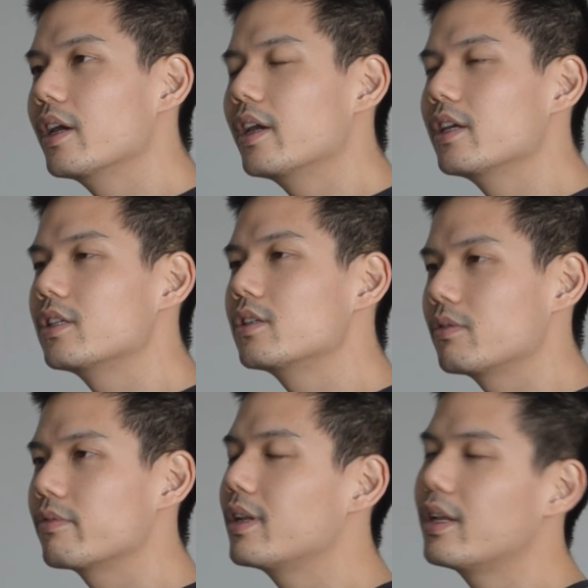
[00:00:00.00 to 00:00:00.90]

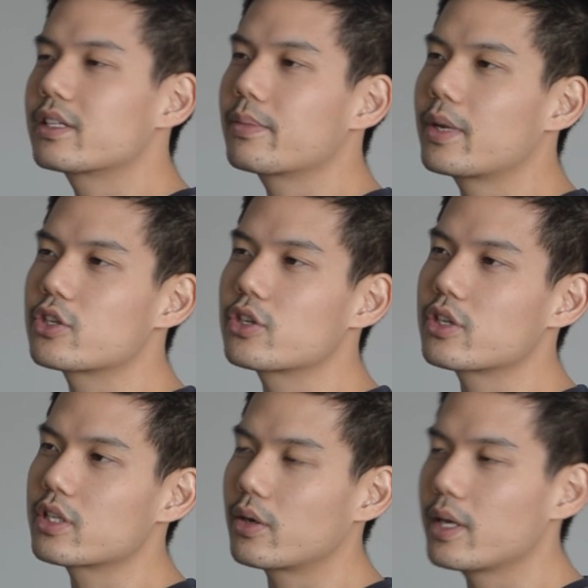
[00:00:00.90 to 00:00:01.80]
is really, as I mentioned
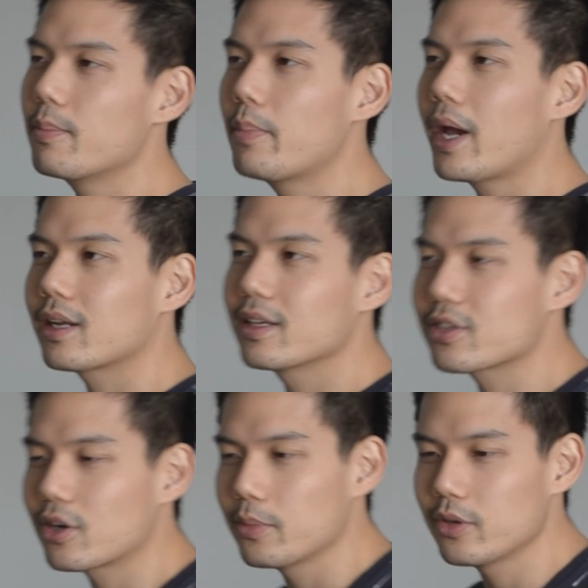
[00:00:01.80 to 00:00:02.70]
just now,
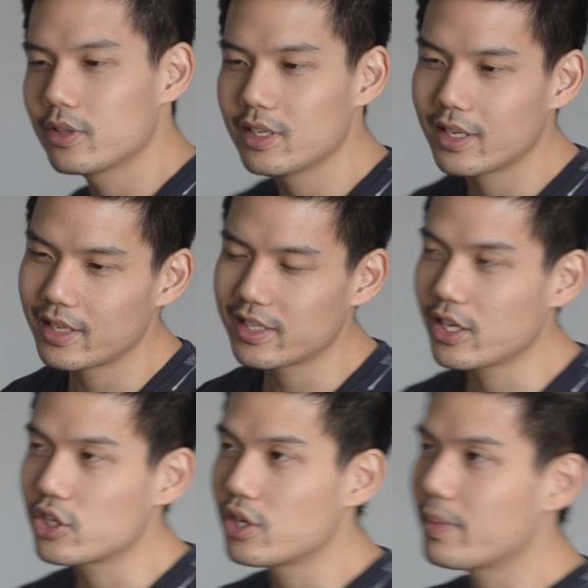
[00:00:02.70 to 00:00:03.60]
impactless community that doesn't
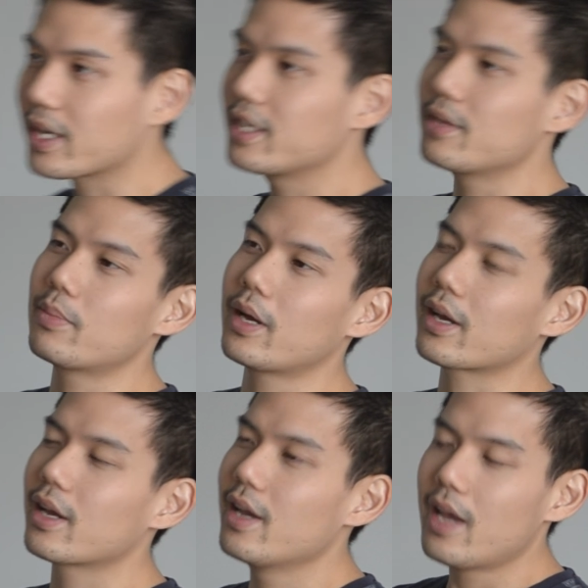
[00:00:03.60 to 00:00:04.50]
actually make any impact.